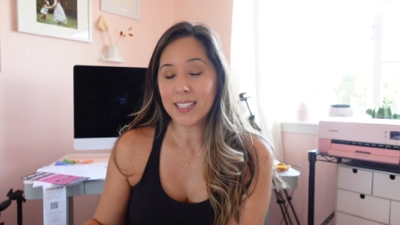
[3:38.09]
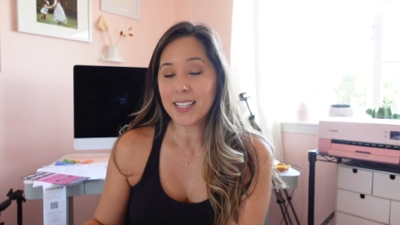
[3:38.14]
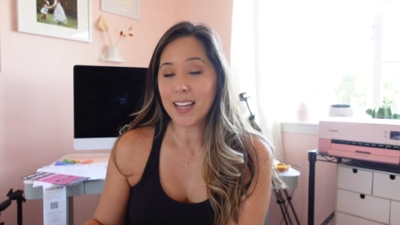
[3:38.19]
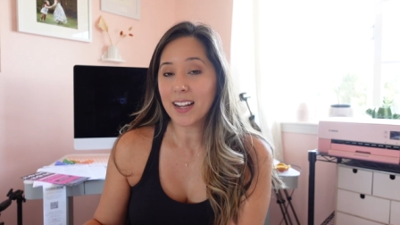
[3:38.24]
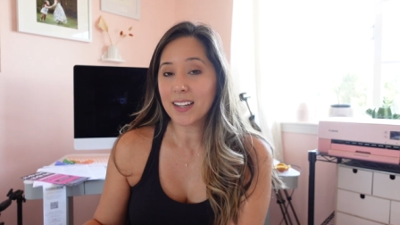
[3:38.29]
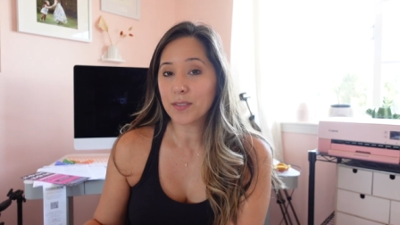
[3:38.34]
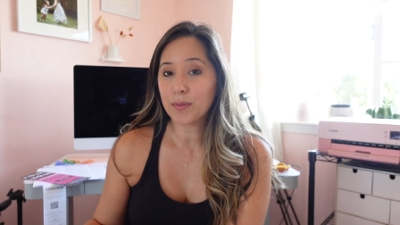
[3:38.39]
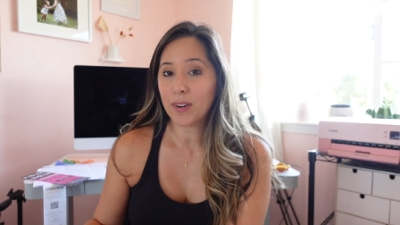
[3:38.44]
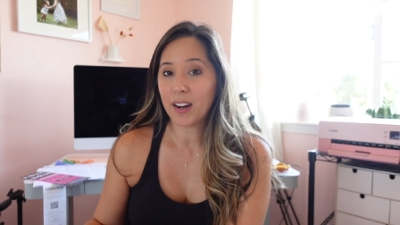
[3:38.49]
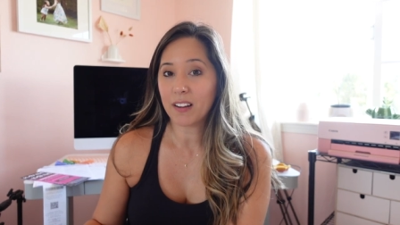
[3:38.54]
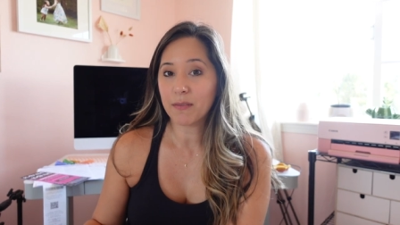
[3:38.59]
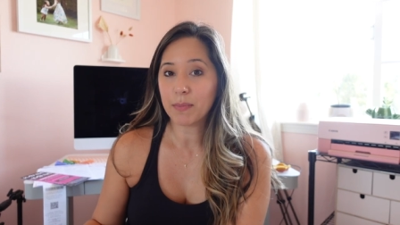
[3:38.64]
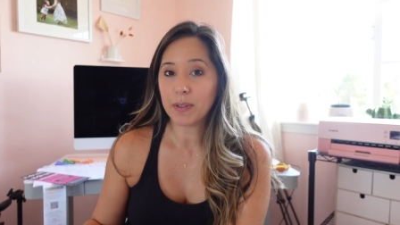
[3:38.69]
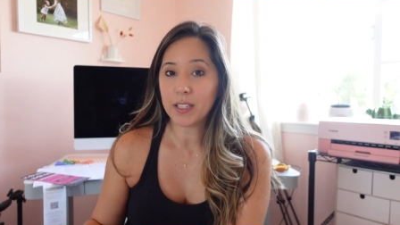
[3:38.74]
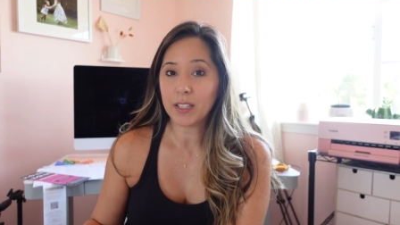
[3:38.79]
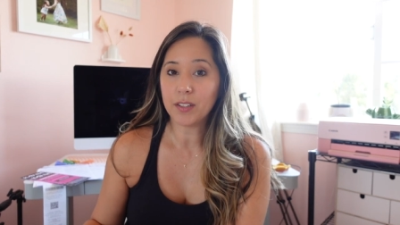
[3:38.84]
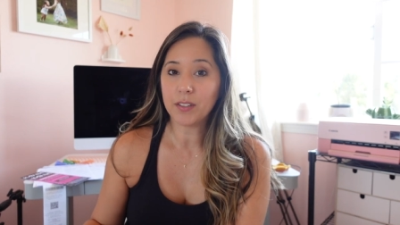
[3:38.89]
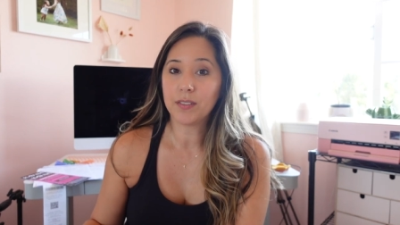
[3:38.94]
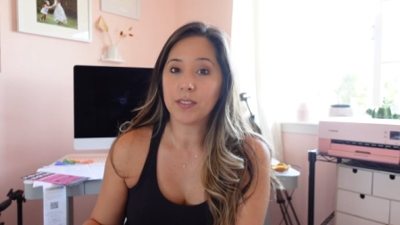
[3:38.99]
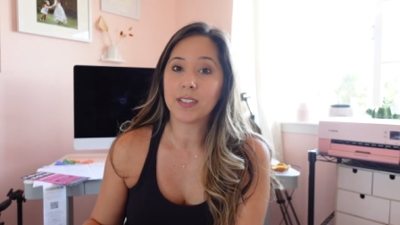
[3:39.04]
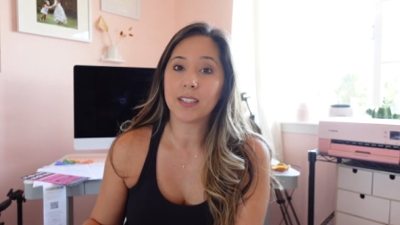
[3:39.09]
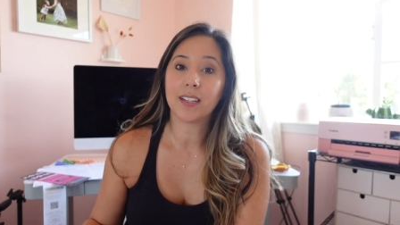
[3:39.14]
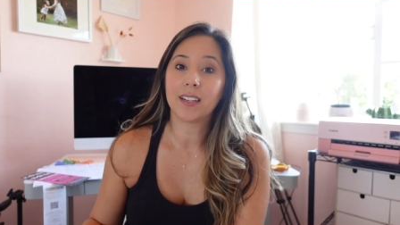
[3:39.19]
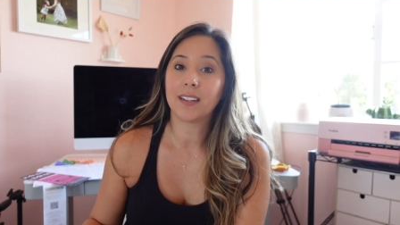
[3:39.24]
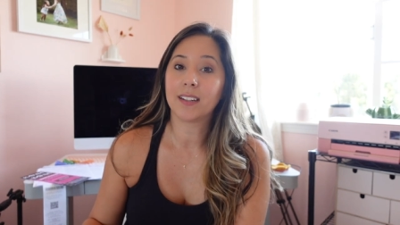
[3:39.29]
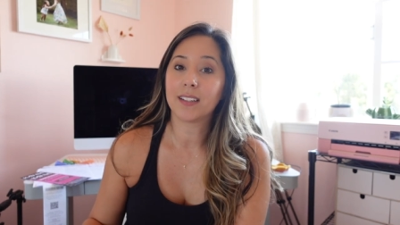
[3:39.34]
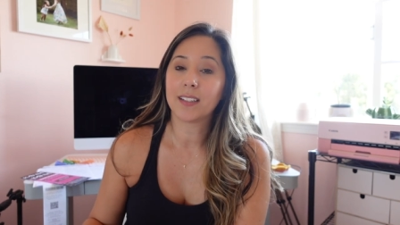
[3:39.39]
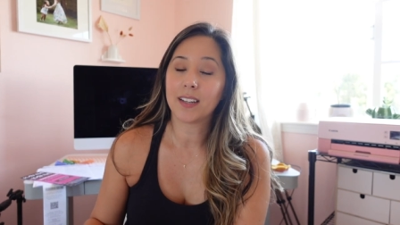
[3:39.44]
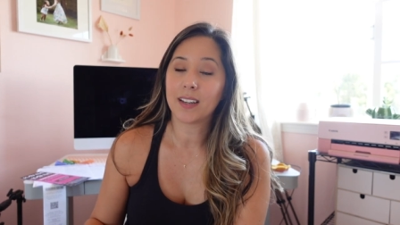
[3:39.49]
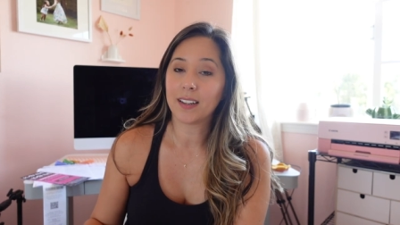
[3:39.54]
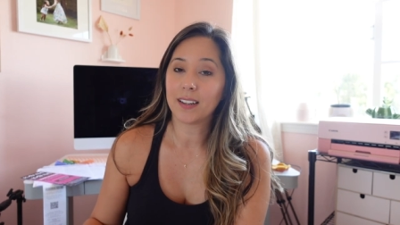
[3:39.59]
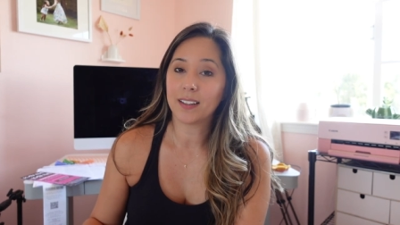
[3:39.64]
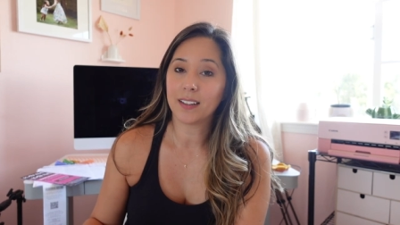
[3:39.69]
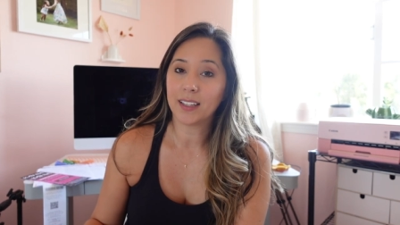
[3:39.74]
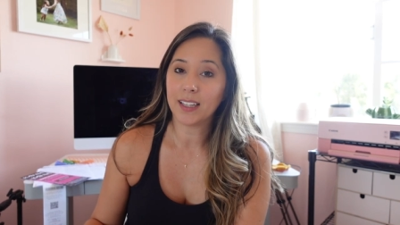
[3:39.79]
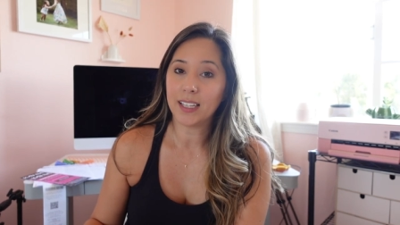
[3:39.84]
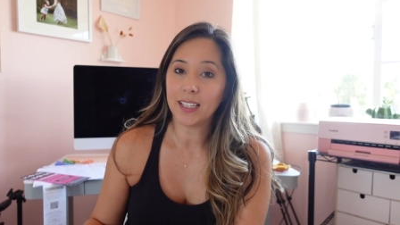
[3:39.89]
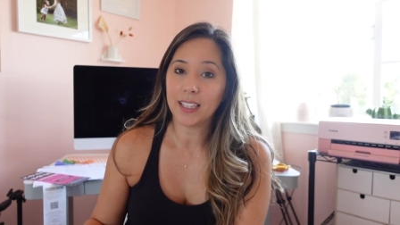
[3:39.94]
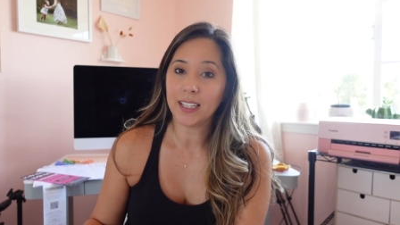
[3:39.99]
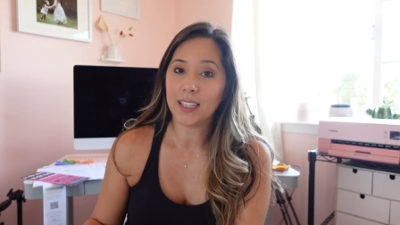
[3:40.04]
that's what I've been using a ton
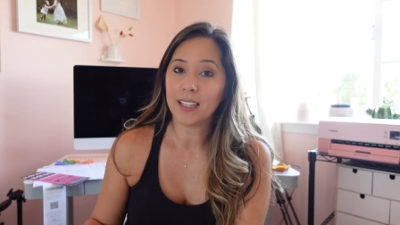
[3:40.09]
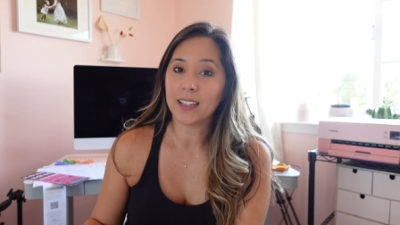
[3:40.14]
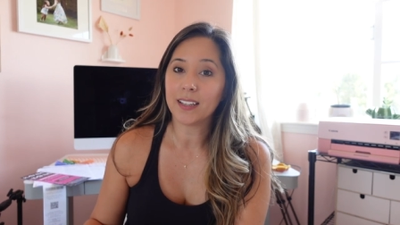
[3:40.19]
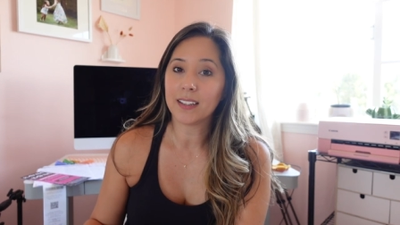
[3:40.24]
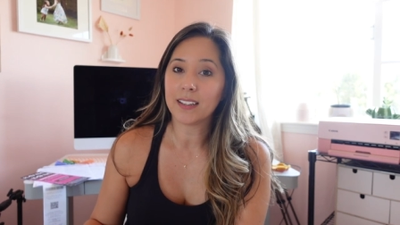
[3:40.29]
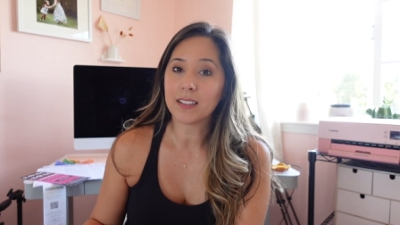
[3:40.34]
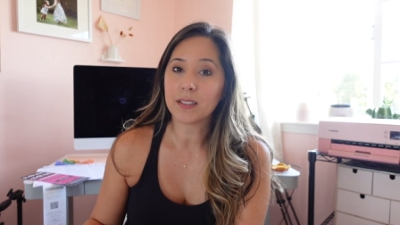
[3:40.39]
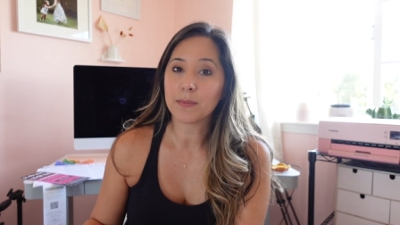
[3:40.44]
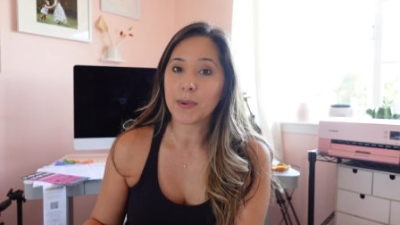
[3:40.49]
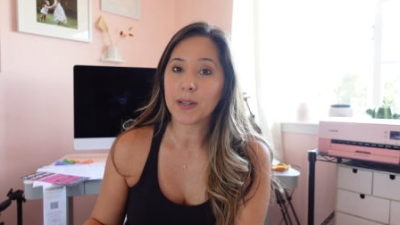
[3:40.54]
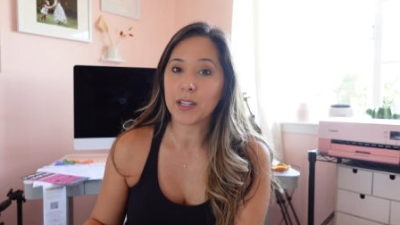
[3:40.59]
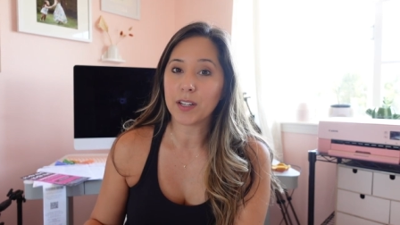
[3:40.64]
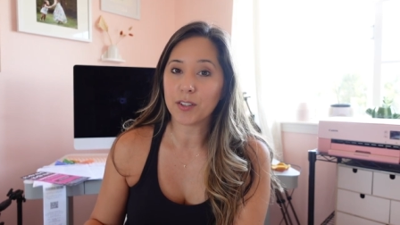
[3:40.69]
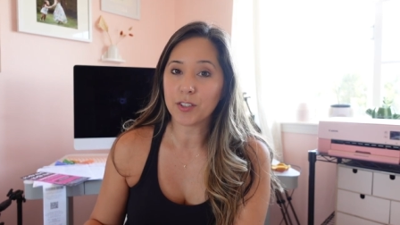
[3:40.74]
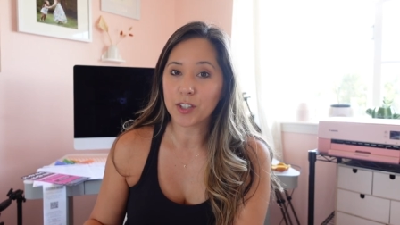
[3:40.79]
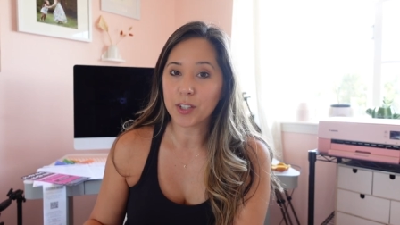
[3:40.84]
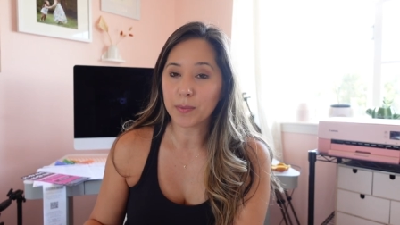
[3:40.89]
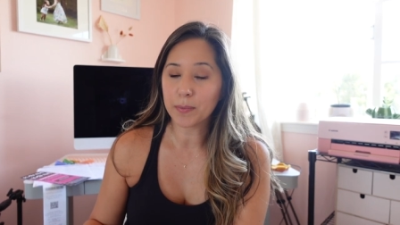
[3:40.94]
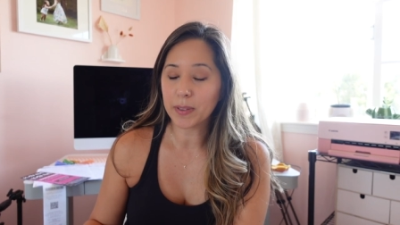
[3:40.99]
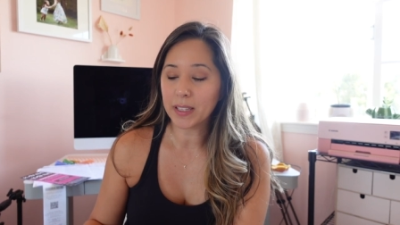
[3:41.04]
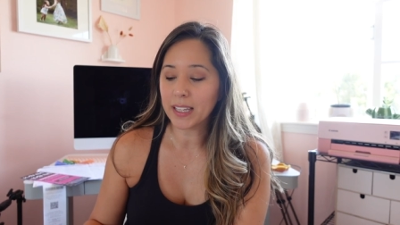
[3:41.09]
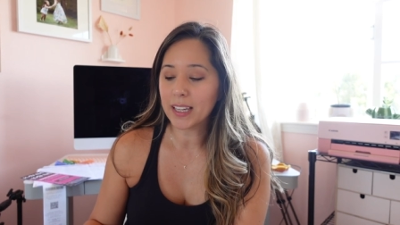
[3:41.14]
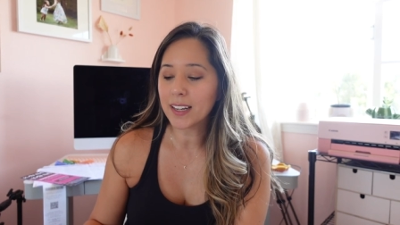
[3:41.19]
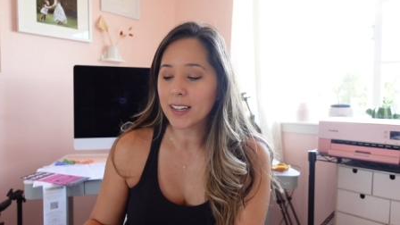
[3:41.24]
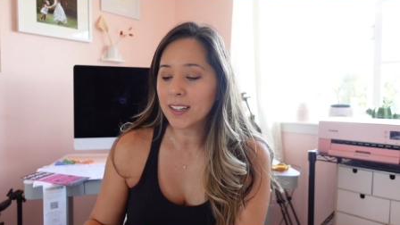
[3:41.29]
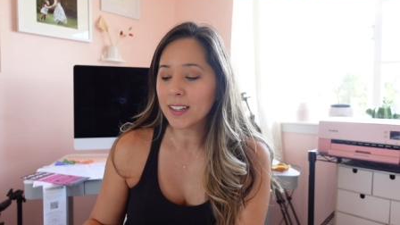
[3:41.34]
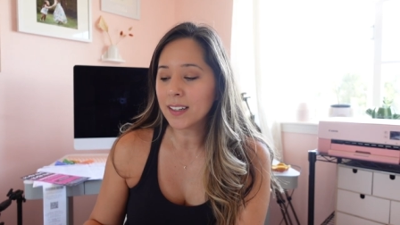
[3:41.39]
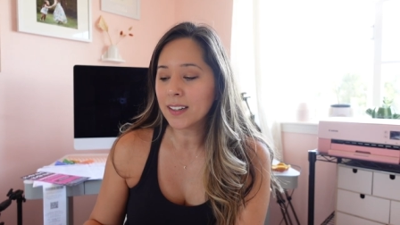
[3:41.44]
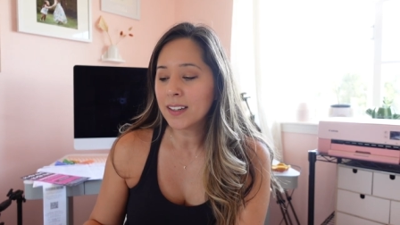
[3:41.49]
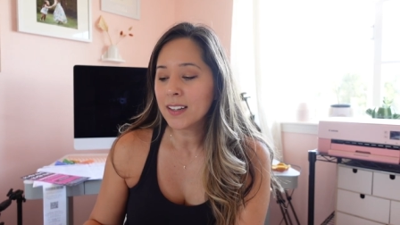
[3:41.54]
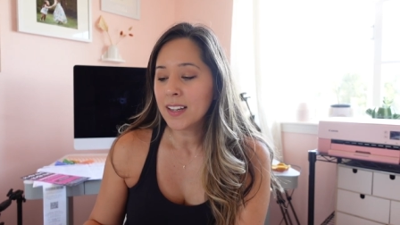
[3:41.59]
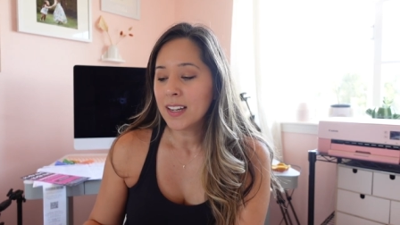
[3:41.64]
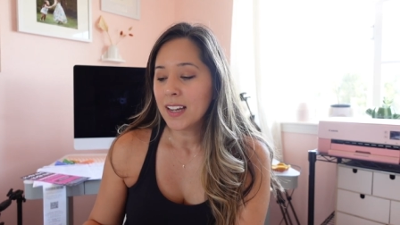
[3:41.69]
lately is my Notion planner.